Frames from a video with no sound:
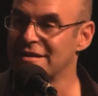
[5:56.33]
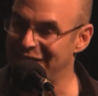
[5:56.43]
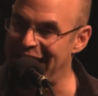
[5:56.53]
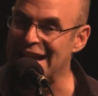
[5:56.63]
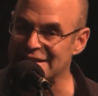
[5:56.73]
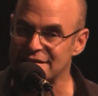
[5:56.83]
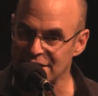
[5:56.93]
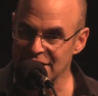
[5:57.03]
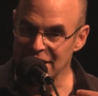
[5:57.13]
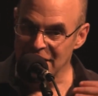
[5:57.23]

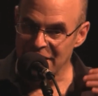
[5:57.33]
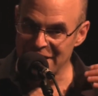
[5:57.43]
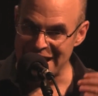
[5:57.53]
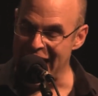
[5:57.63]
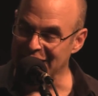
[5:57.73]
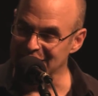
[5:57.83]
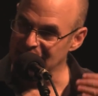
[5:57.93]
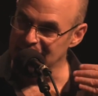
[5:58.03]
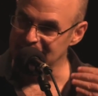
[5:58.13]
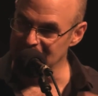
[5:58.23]
That's the
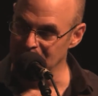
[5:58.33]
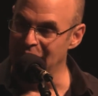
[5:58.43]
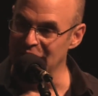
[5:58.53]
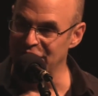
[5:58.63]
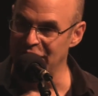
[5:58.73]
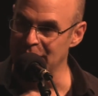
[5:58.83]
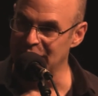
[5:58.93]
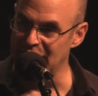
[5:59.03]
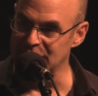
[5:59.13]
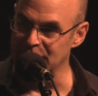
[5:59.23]
access that my fame
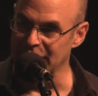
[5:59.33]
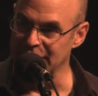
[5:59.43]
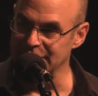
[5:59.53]
gets me.